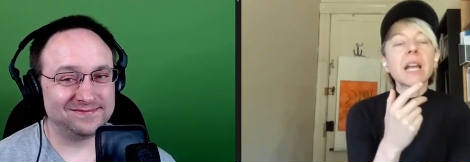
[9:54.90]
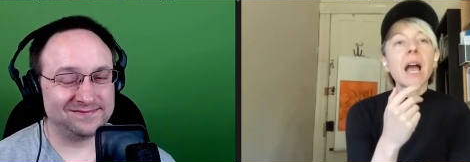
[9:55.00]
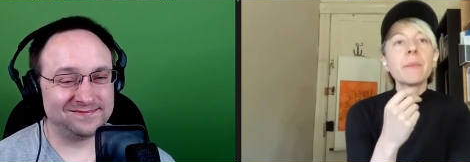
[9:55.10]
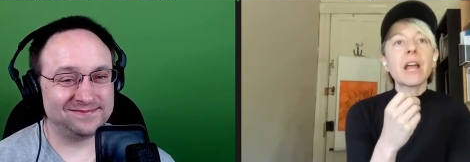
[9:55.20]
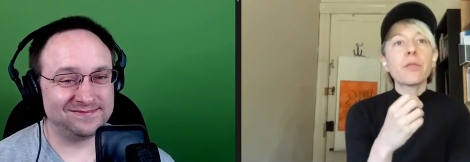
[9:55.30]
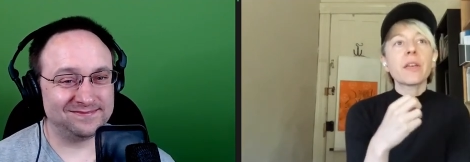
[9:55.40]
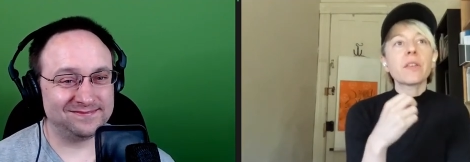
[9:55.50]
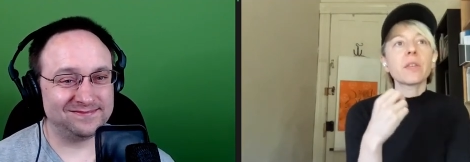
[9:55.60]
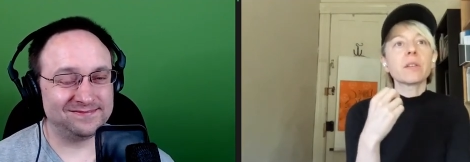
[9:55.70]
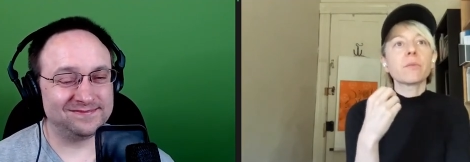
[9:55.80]
Speaker 1: I mean, I
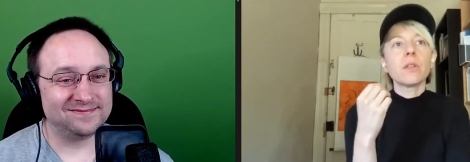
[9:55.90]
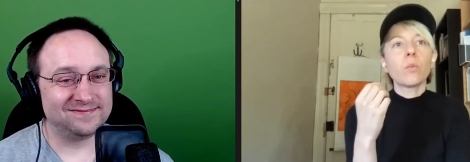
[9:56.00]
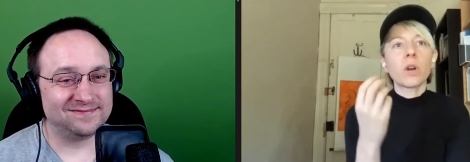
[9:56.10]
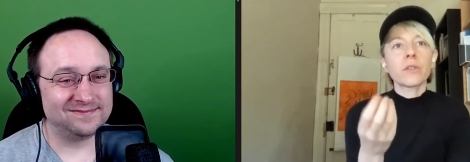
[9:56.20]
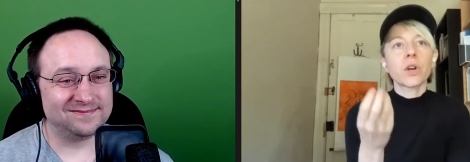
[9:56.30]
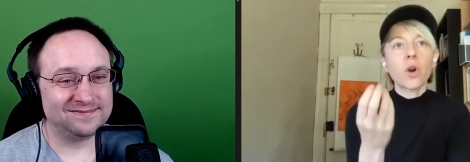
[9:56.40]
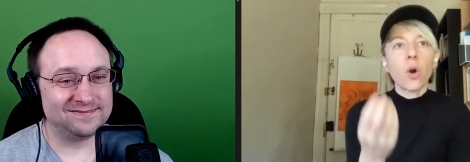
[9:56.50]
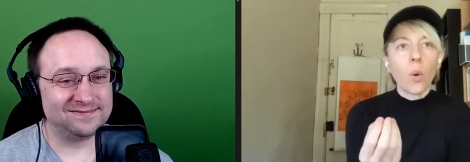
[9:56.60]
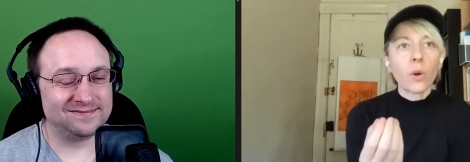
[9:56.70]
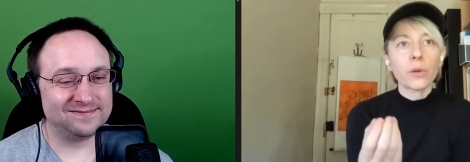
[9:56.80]
think that one of the
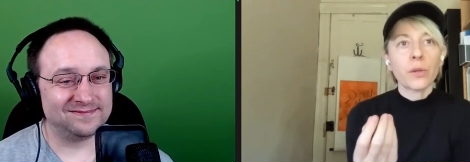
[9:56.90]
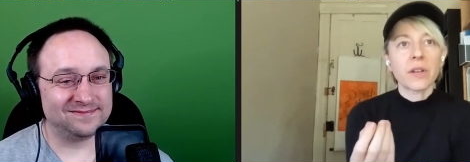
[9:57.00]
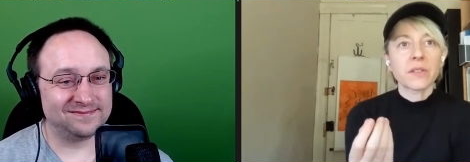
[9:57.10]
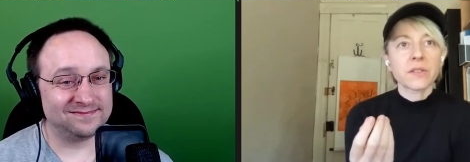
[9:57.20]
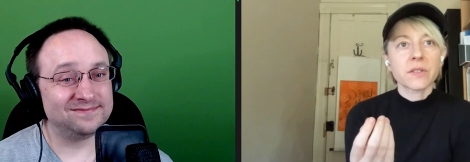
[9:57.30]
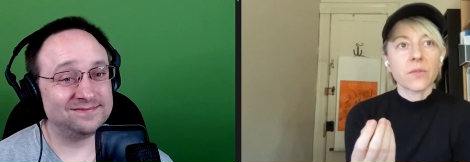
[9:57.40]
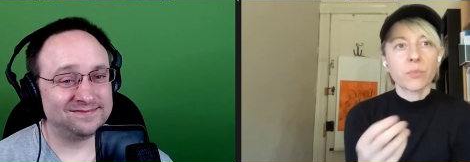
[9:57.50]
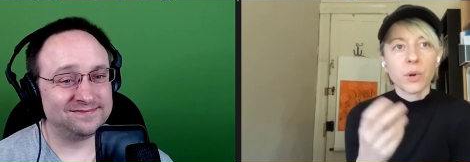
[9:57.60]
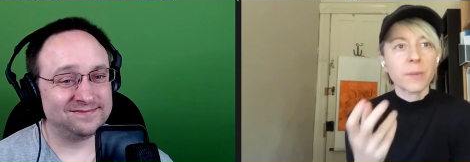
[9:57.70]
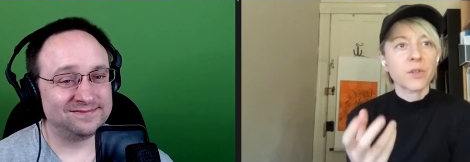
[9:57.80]
core things
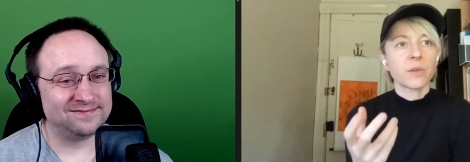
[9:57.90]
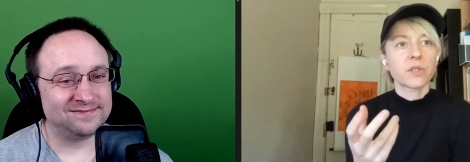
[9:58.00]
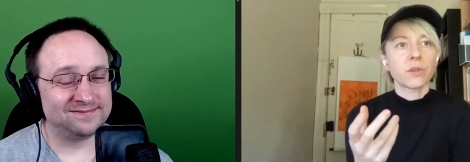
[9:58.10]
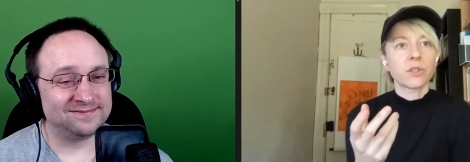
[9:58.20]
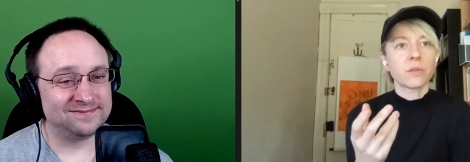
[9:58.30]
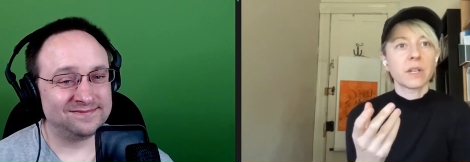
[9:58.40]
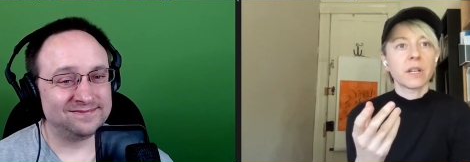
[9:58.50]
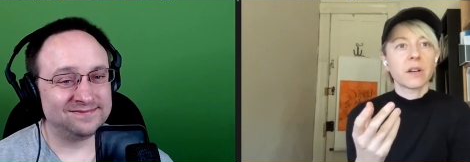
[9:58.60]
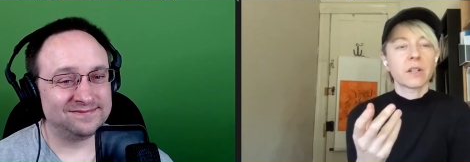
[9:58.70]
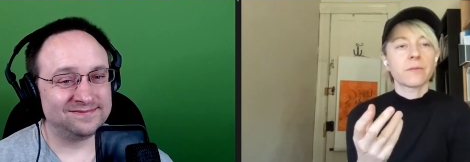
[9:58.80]
pretty much always go to in
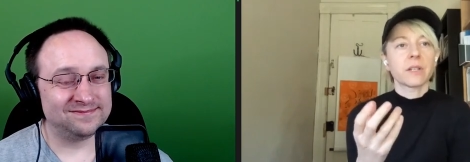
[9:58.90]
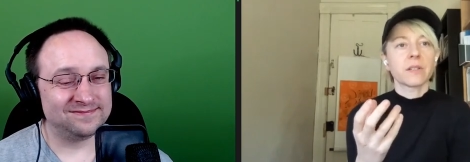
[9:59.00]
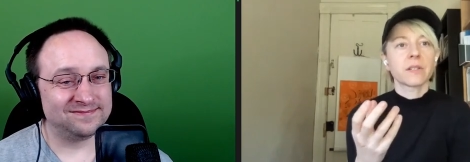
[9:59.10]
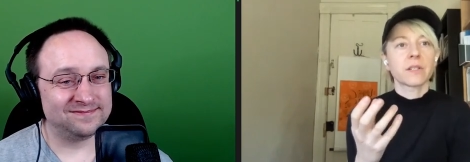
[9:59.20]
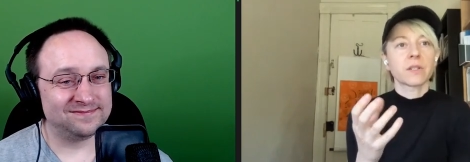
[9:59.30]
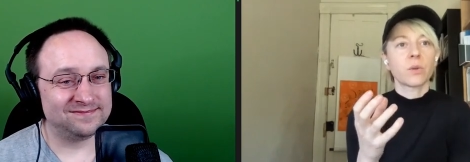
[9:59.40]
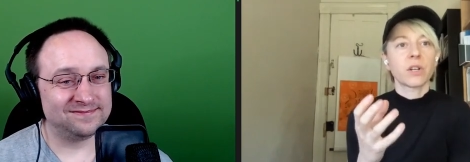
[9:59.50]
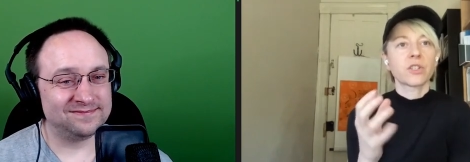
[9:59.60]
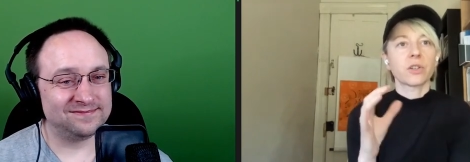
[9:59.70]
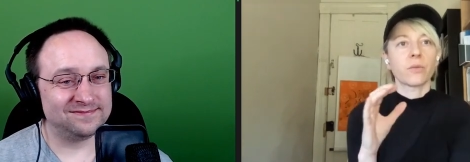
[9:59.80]
narrative is the
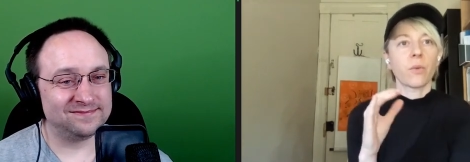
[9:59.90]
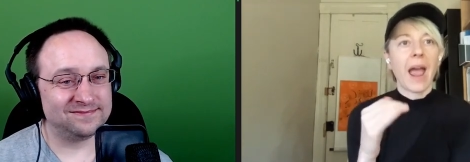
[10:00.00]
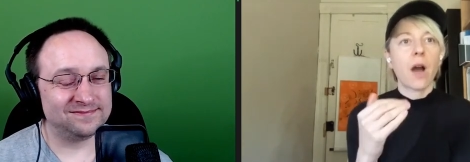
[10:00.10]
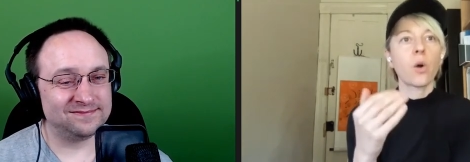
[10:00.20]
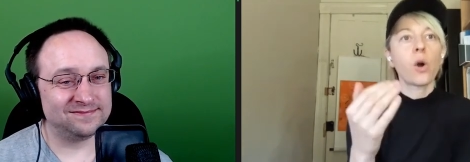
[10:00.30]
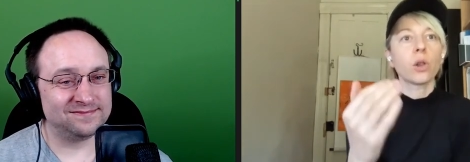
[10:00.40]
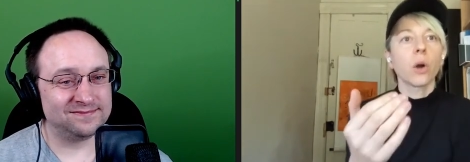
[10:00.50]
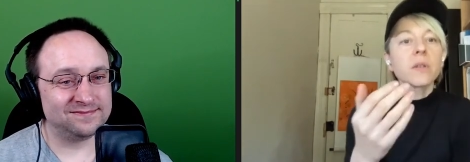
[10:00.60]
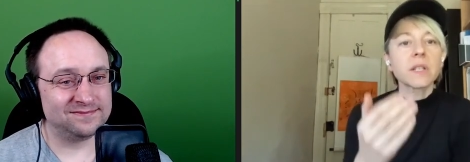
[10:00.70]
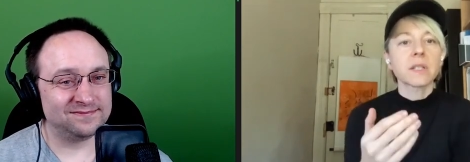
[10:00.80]
question of how
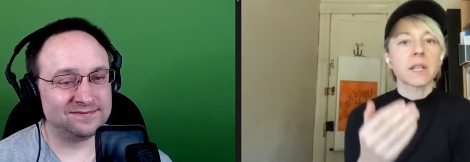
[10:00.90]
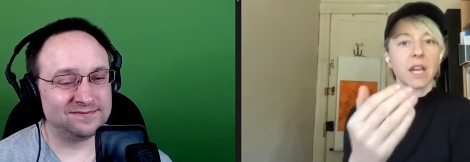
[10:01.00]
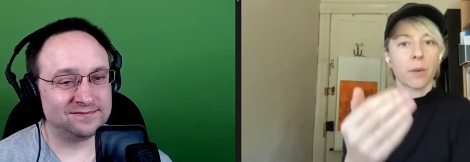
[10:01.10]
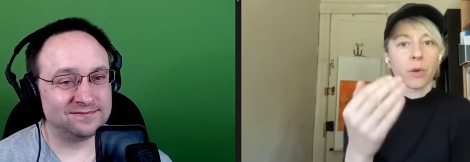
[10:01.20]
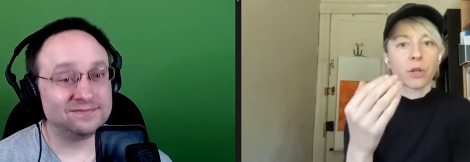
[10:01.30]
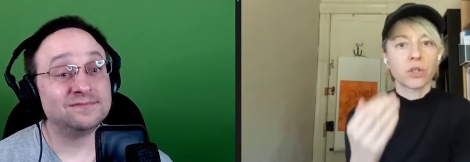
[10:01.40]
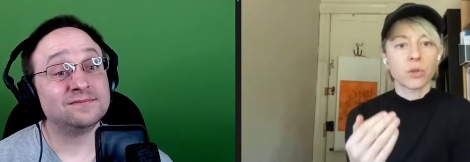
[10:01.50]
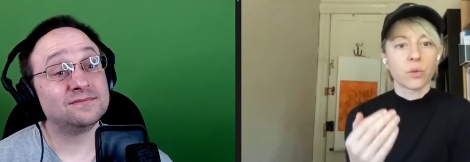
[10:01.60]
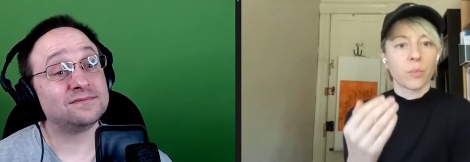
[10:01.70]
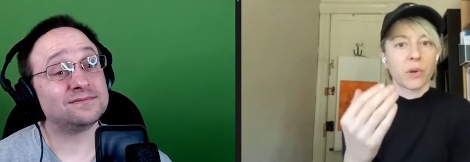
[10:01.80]
close is the camera
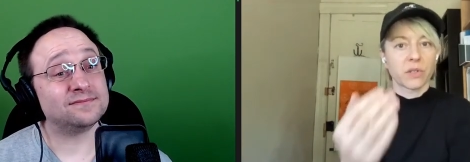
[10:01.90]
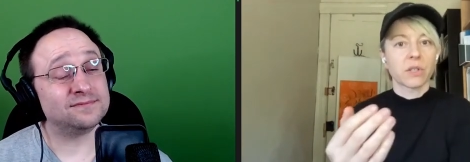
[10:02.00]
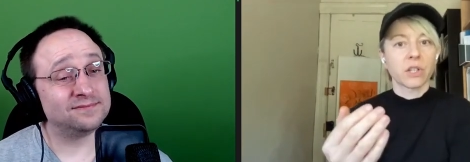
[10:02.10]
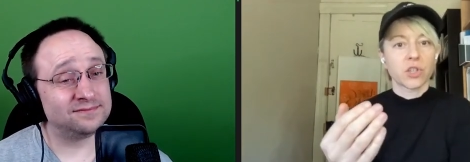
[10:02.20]
to the person it's